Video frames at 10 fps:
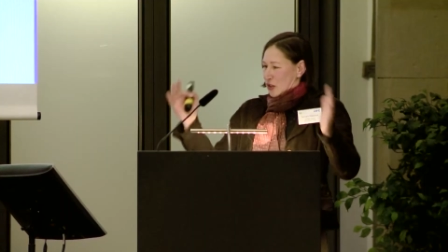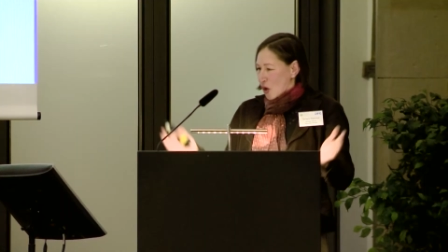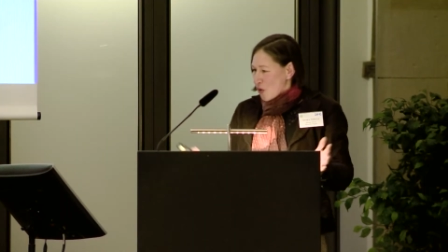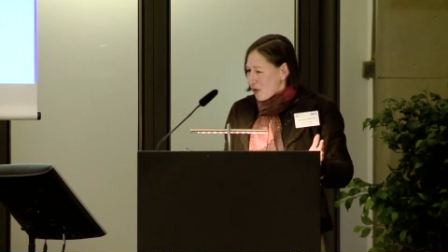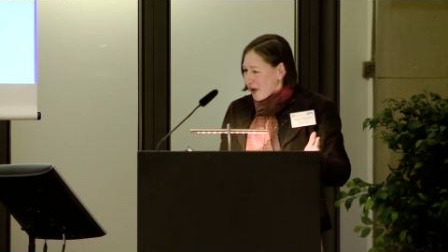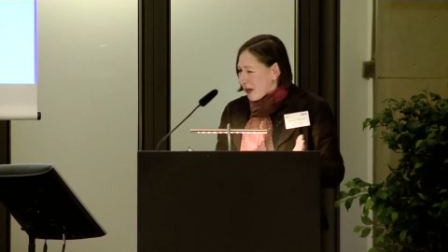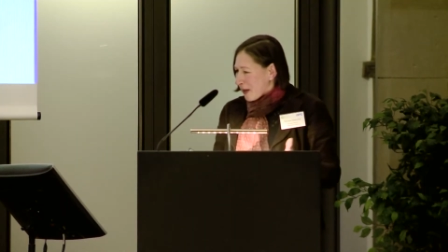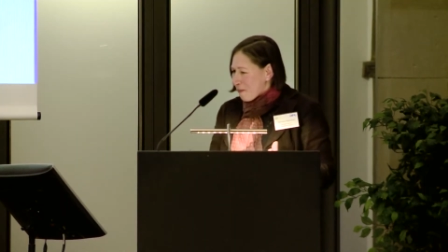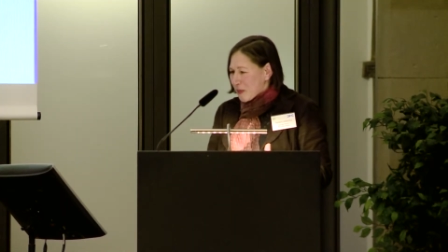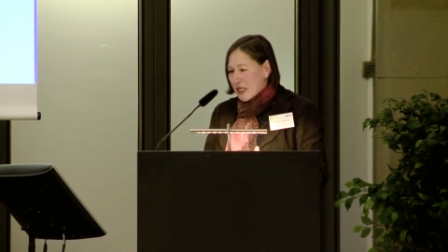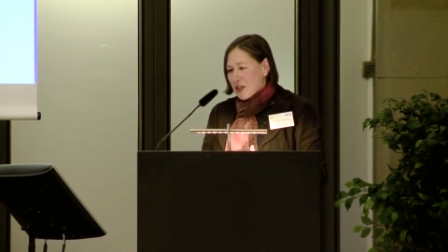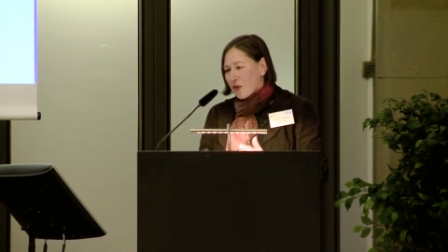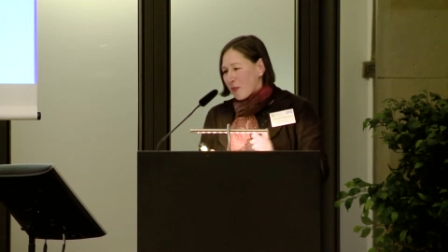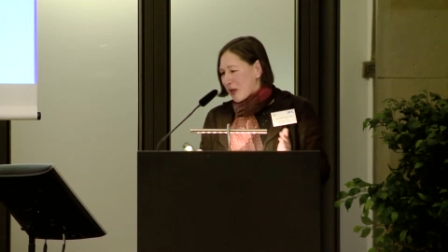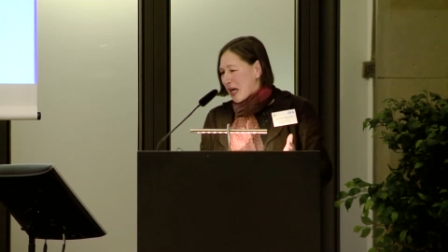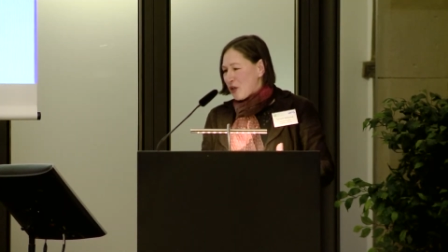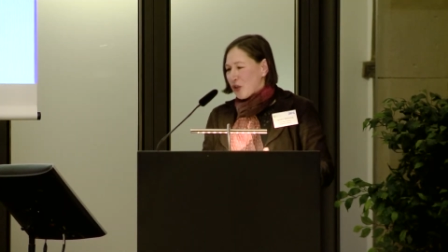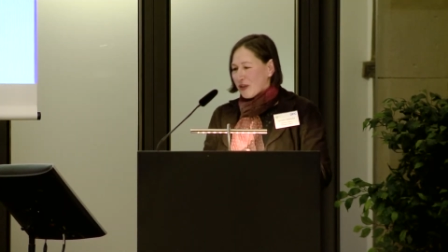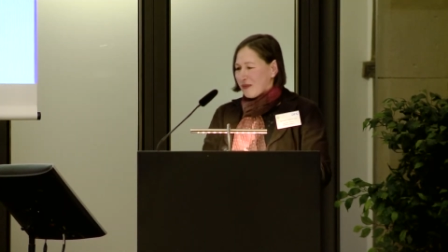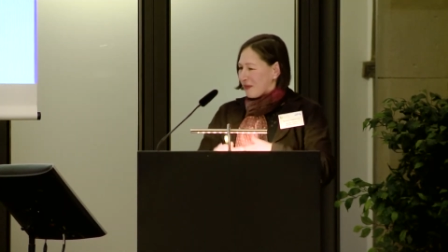No um, data
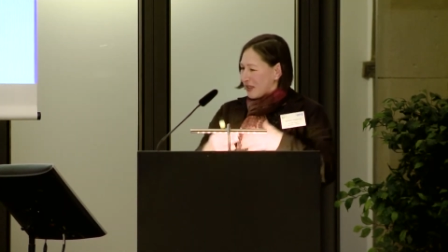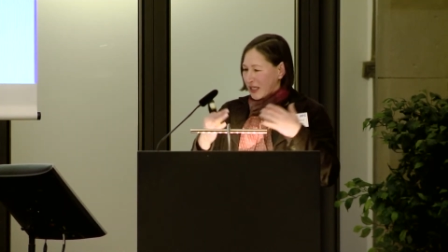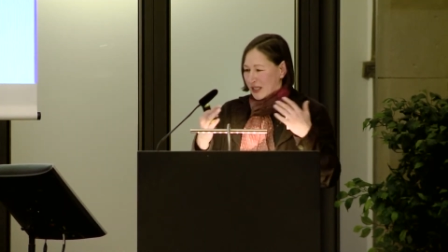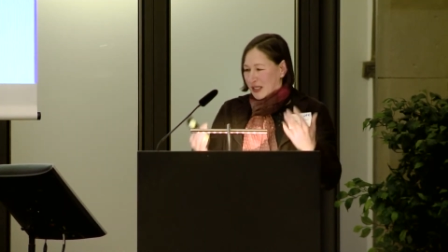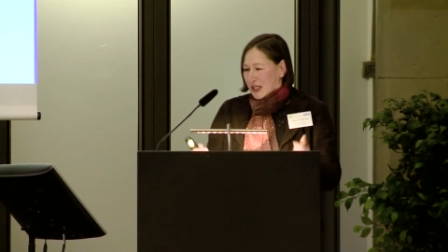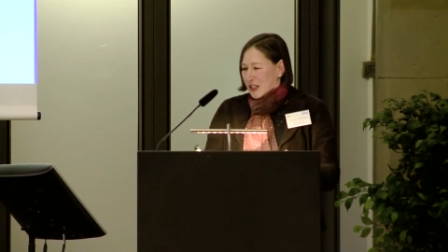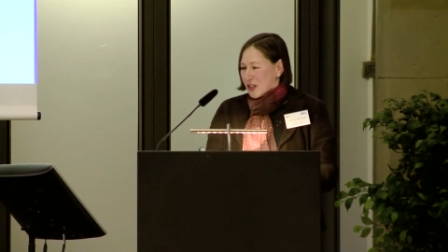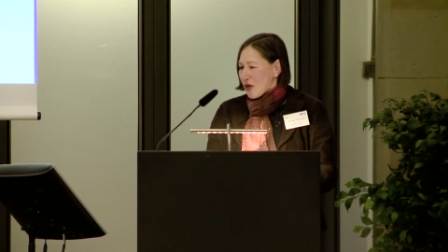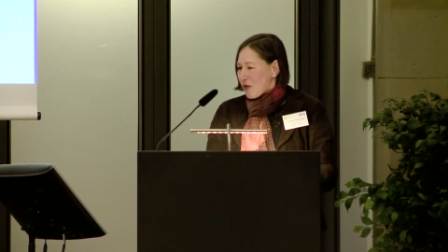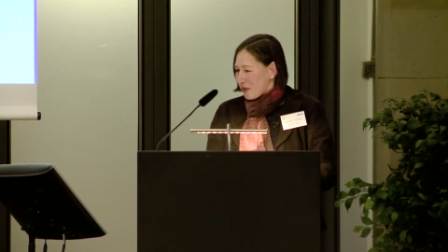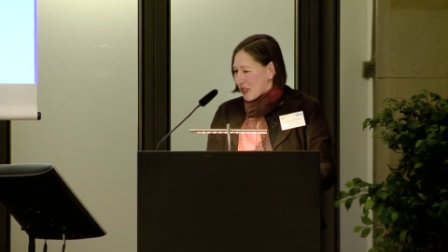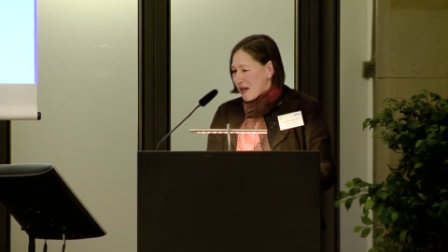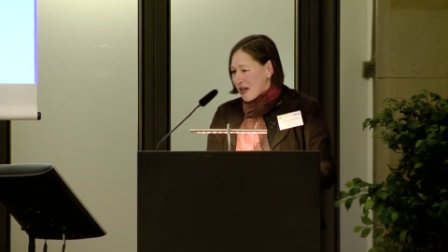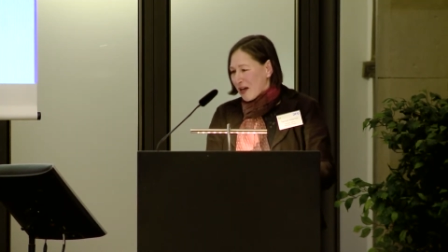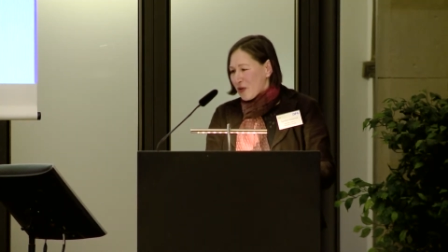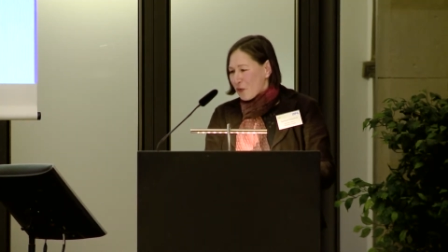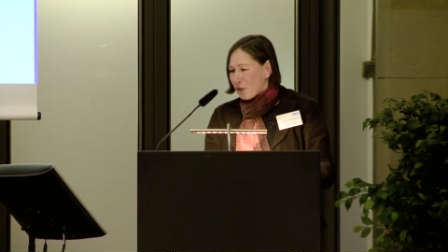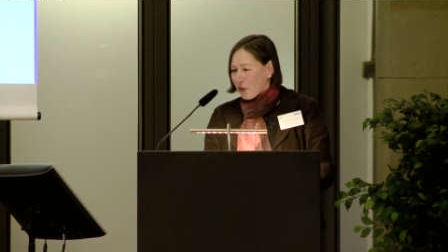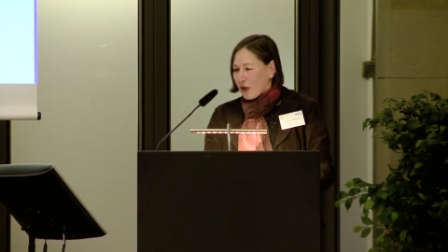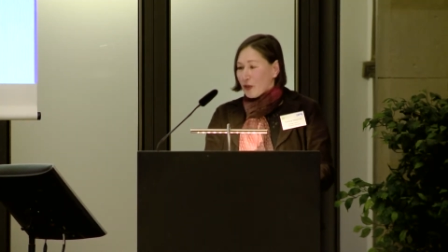fabrication you know, take care
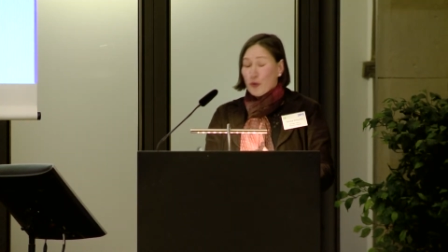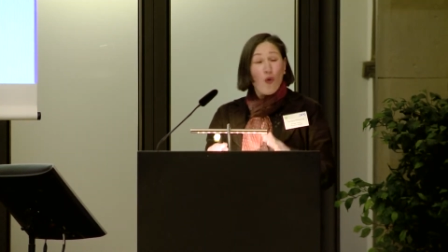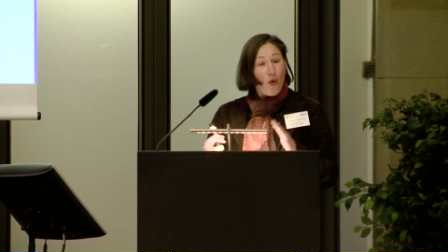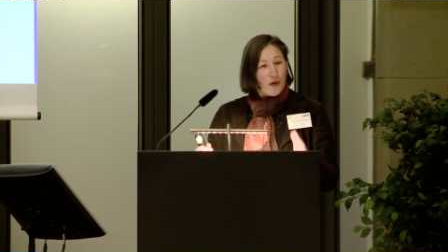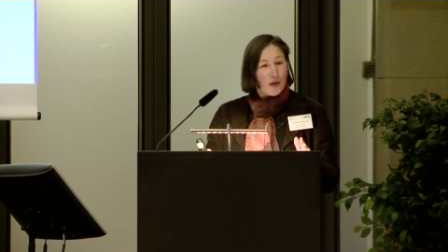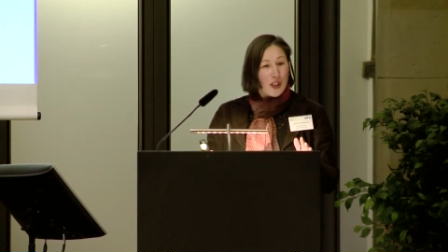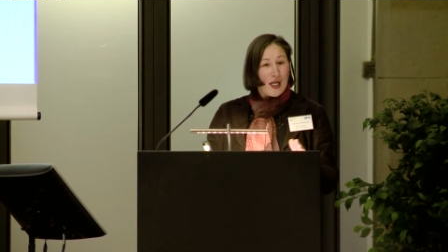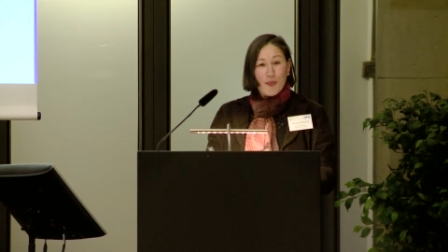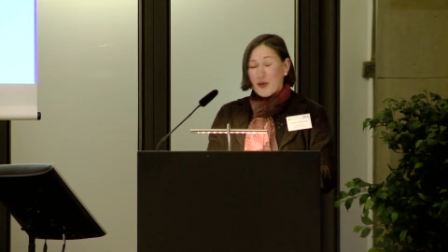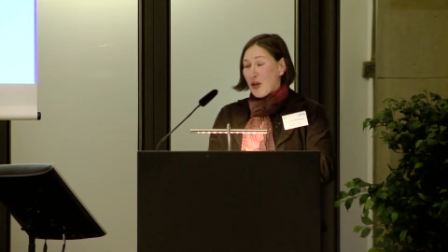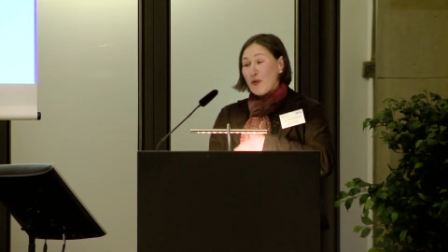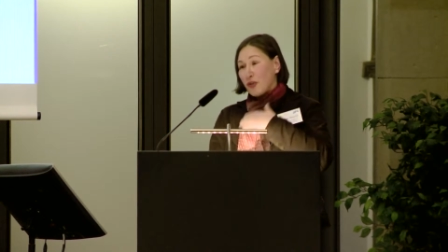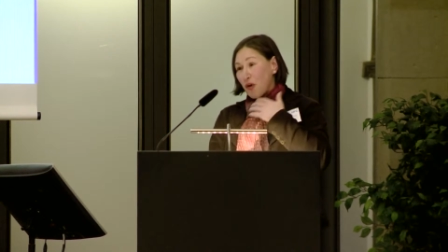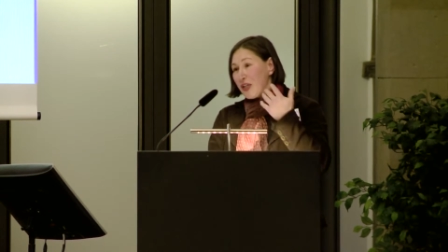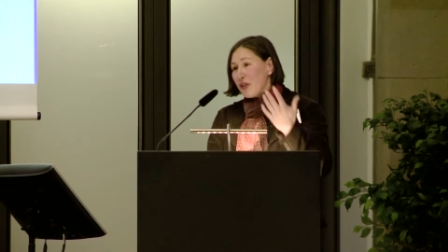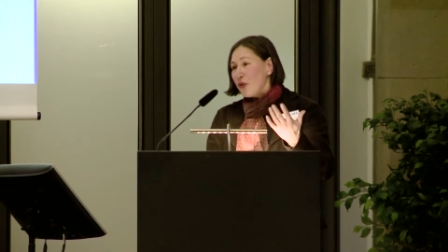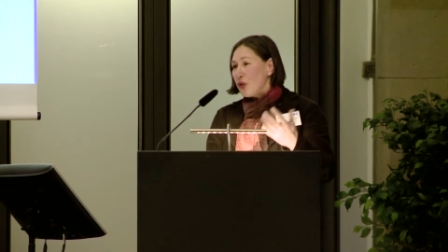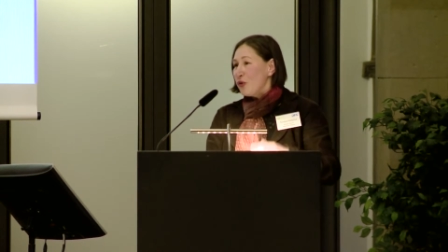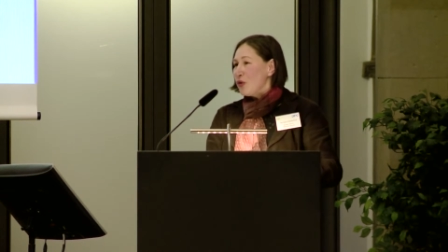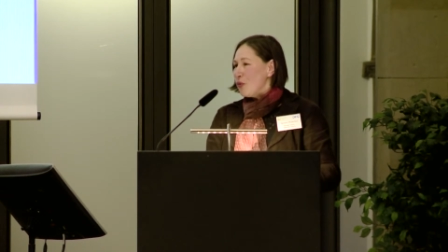of uh, your authorship, you know, don't
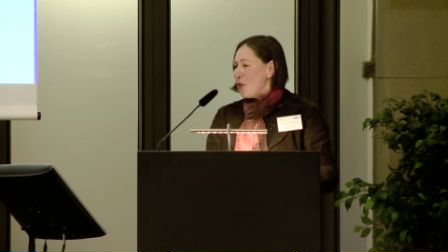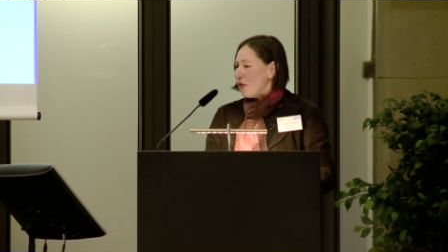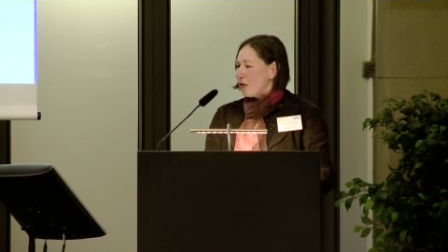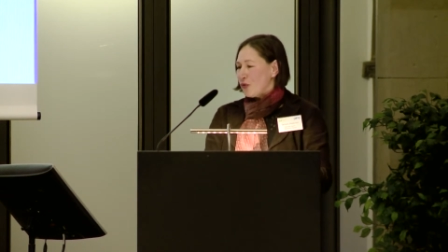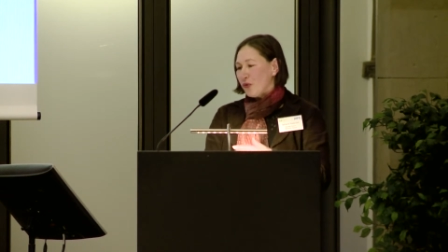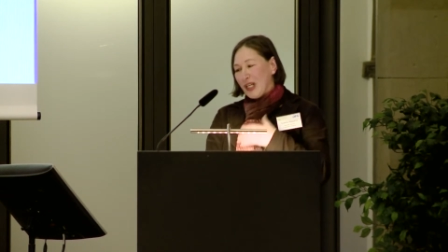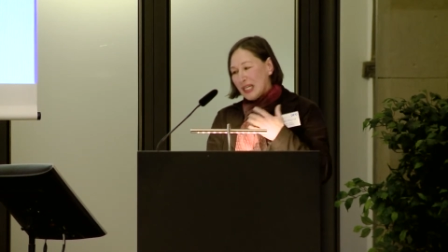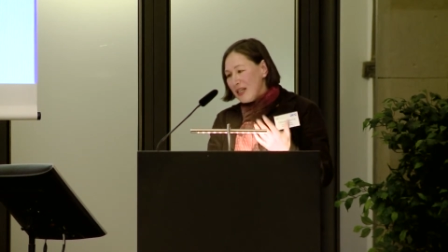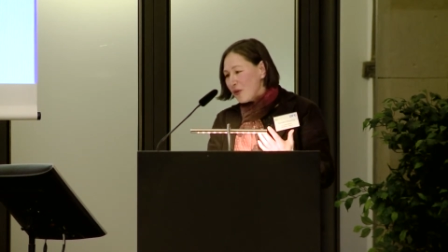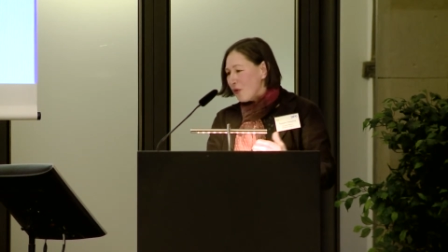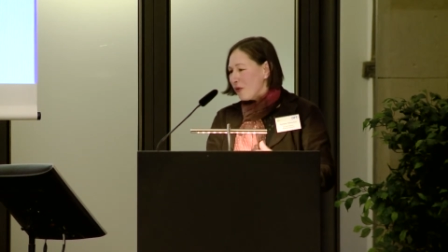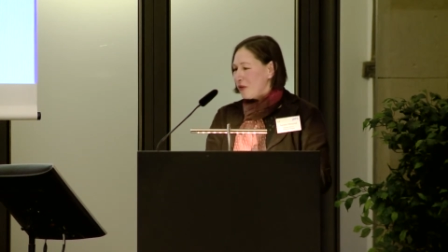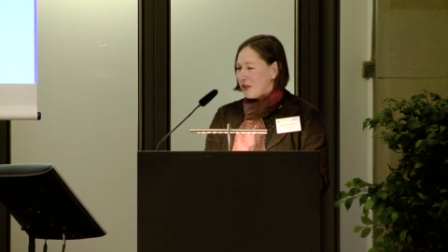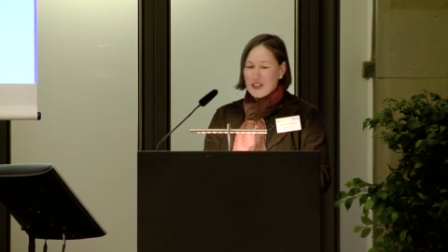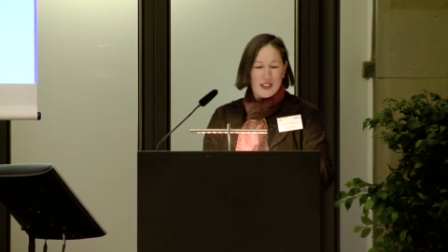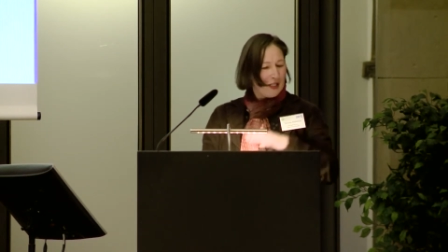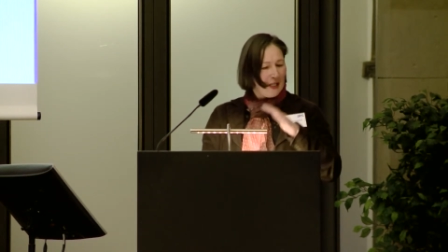introduce new authors or delete authors,